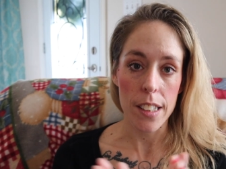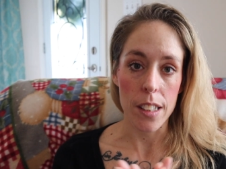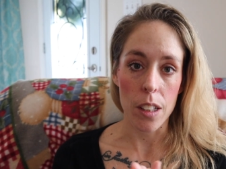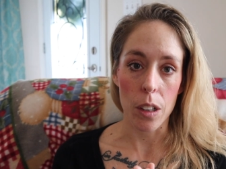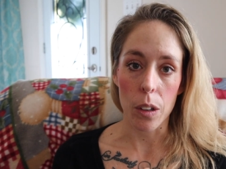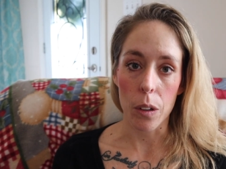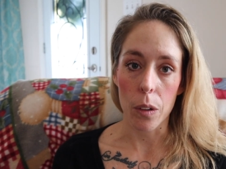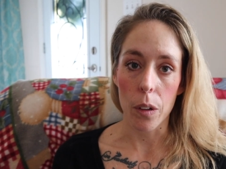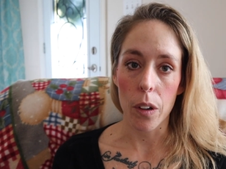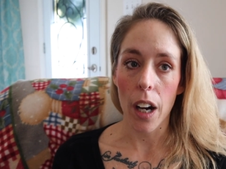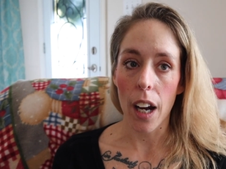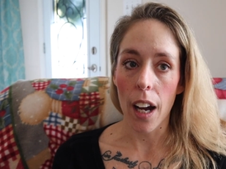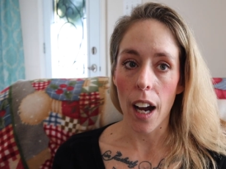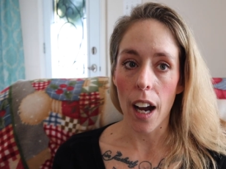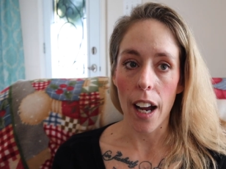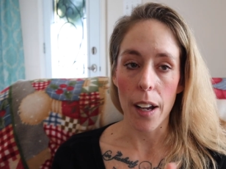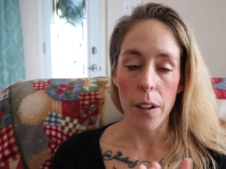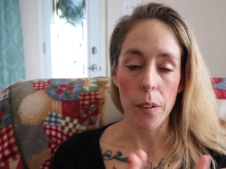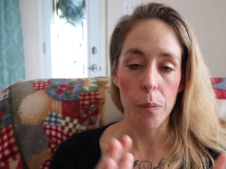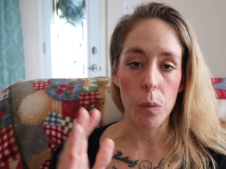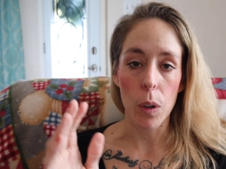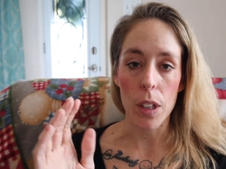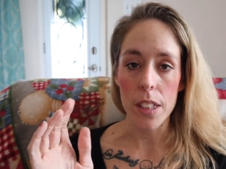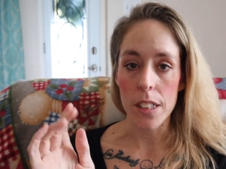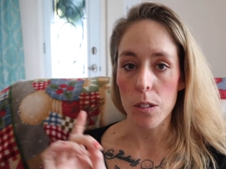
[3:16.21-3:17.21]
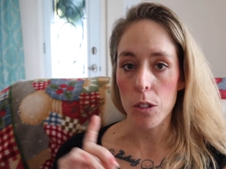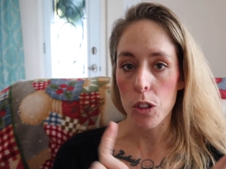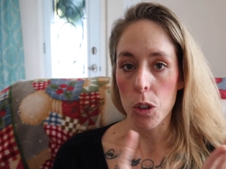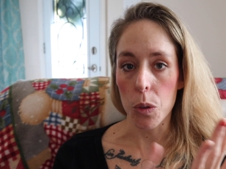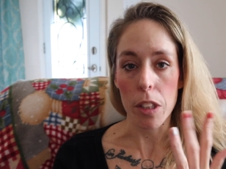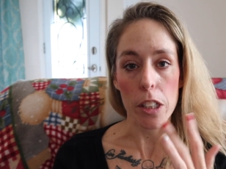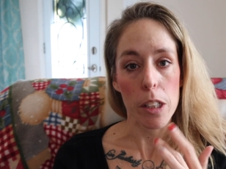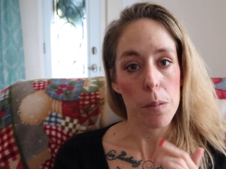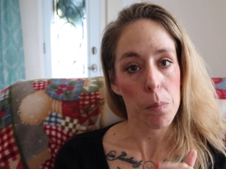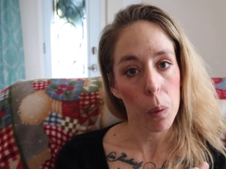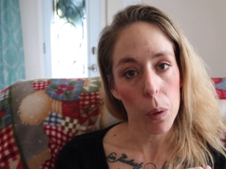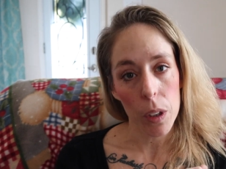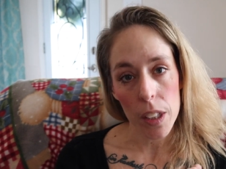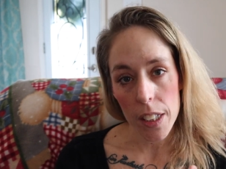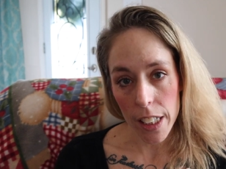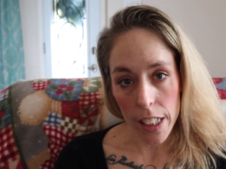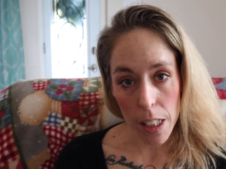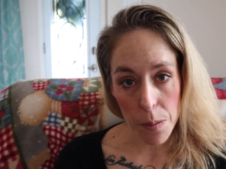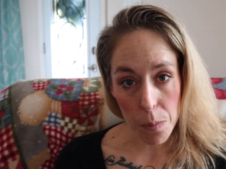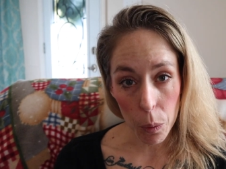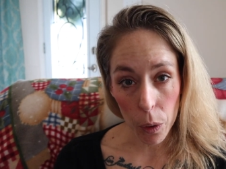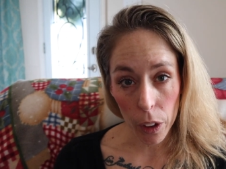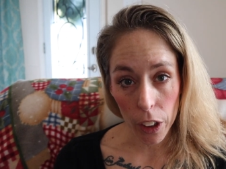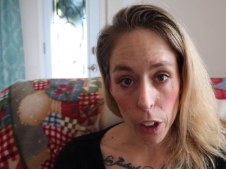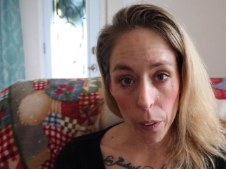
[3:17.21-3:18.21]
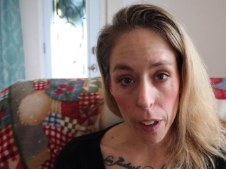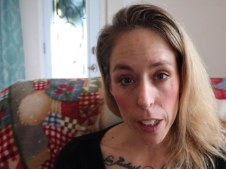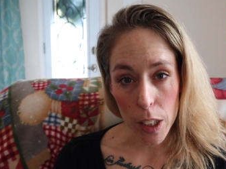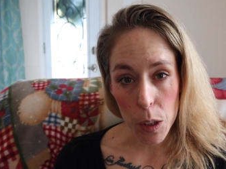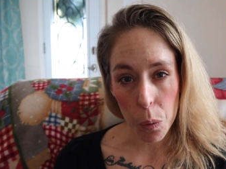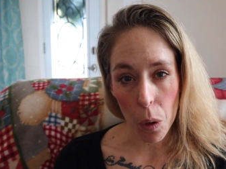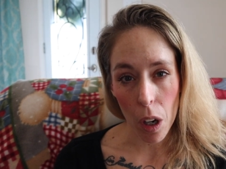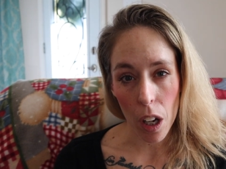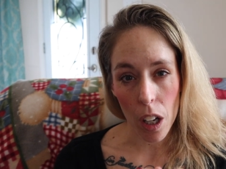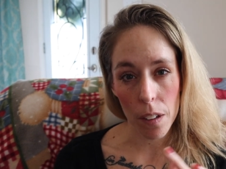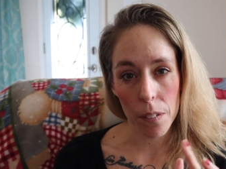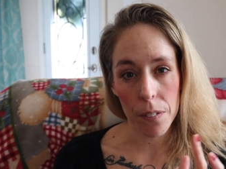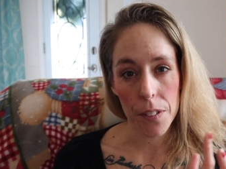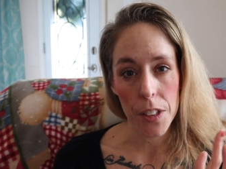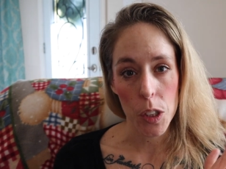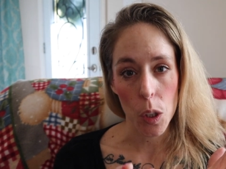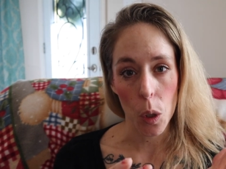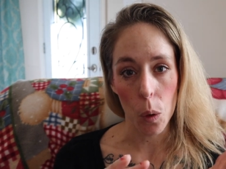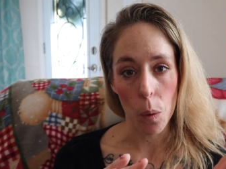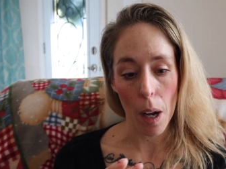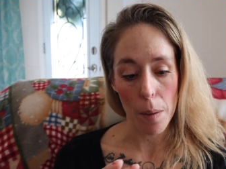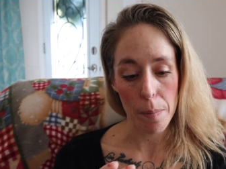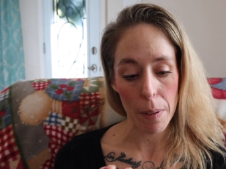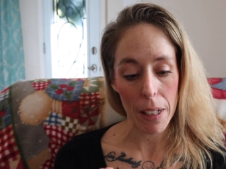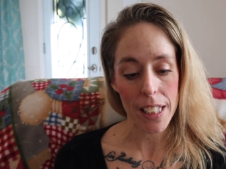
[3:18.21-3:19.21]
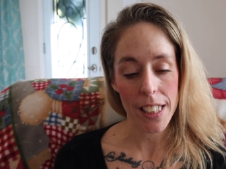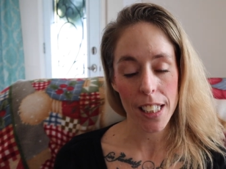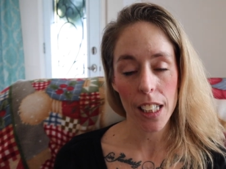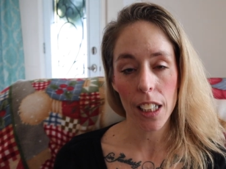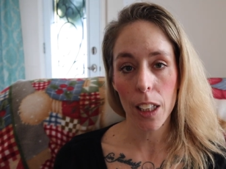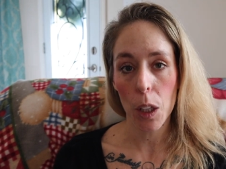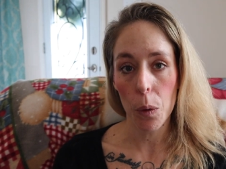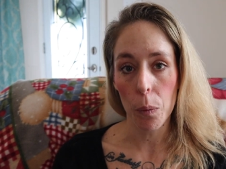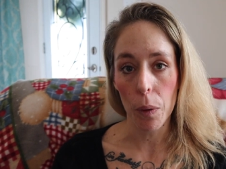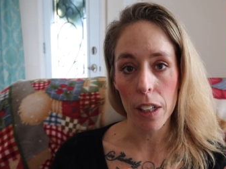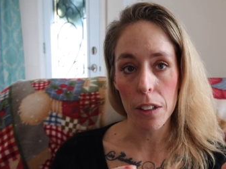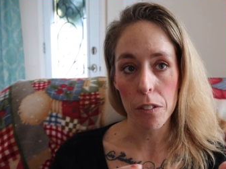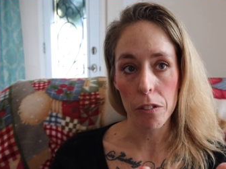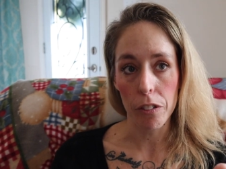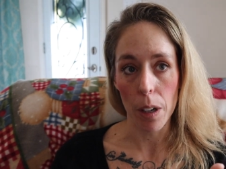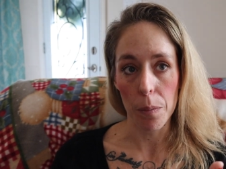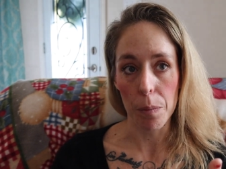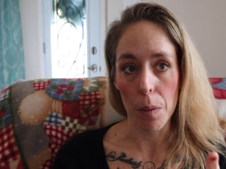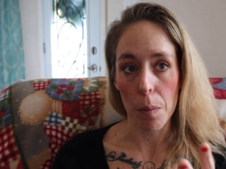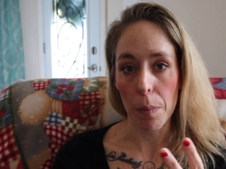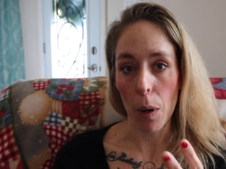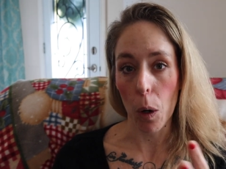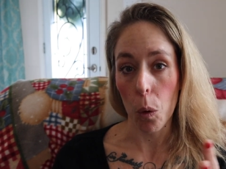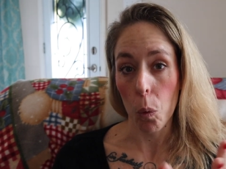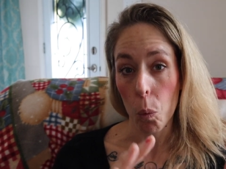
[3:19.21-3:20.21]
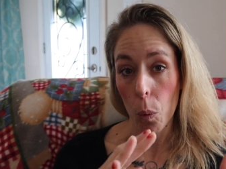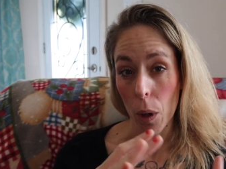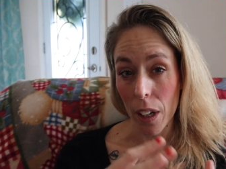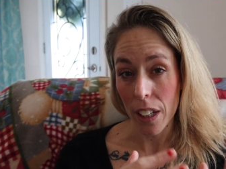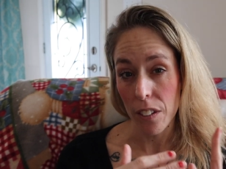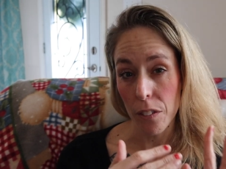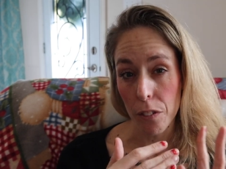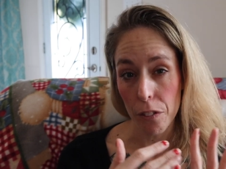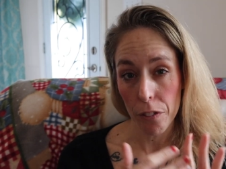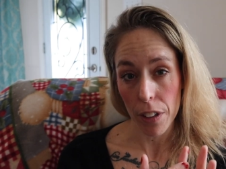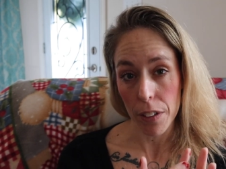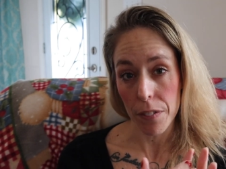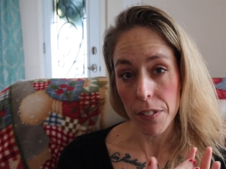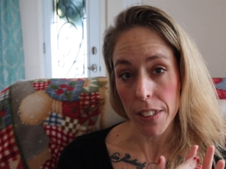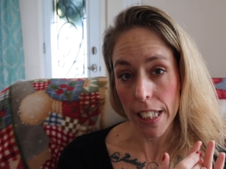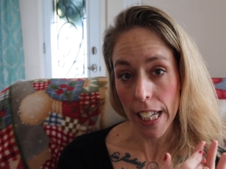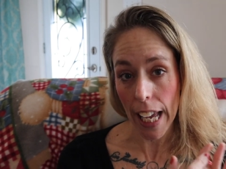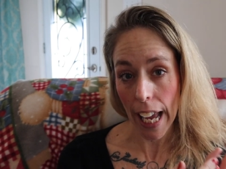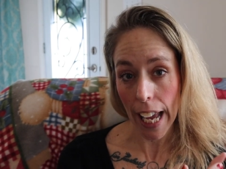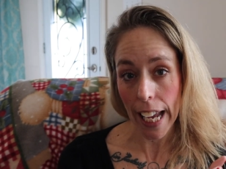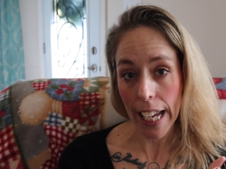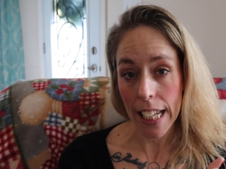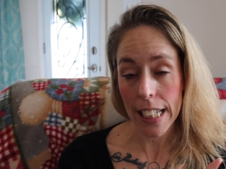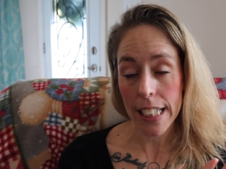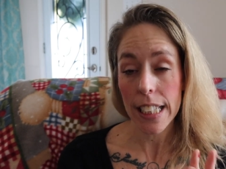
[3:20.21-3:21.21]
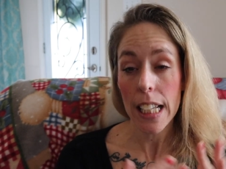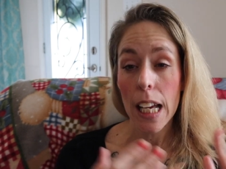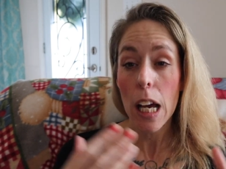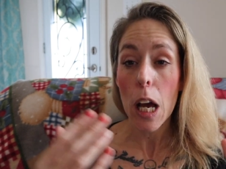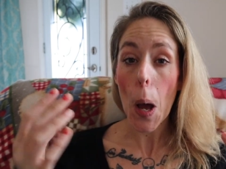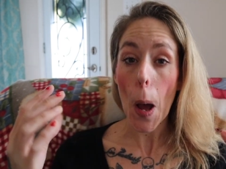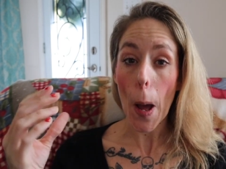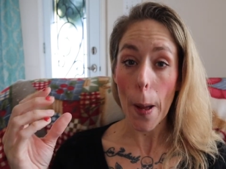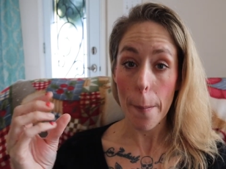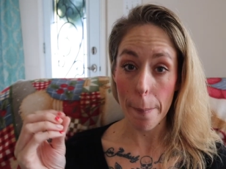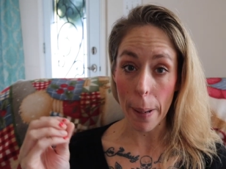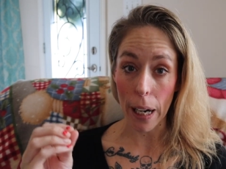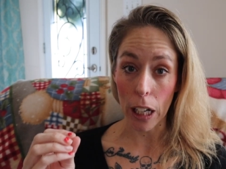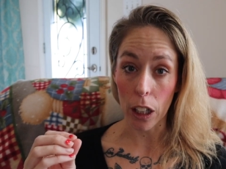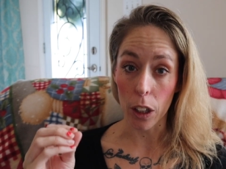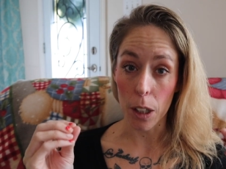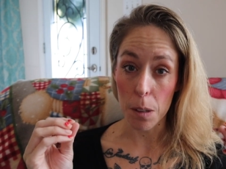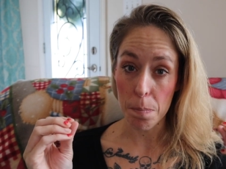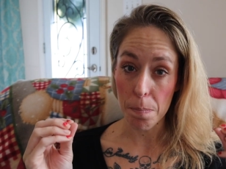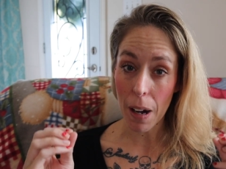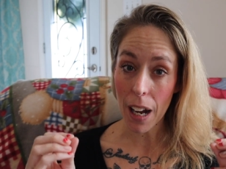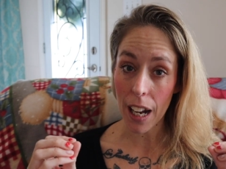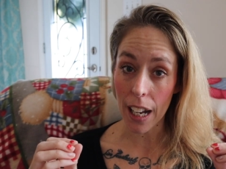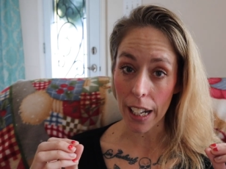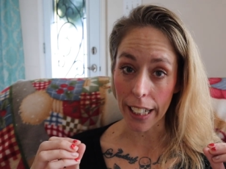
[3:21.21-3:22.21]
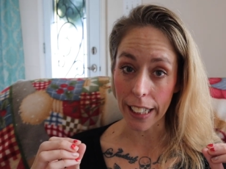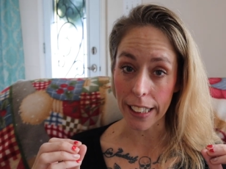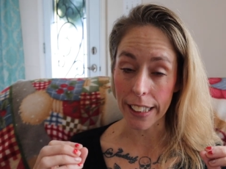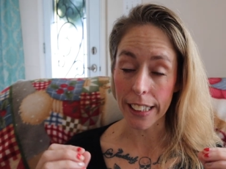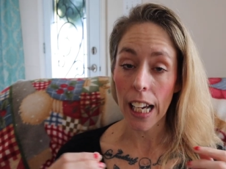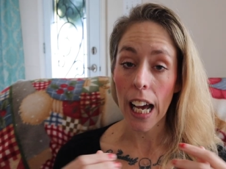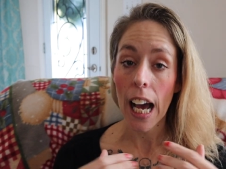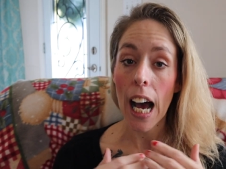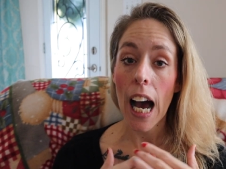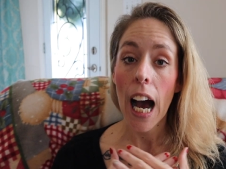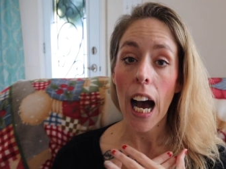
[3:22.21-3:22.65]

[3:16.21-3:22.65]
So I wasn't doing sports anymore in grade twelve, so I basically went from about one fifty-eight, bear in mind,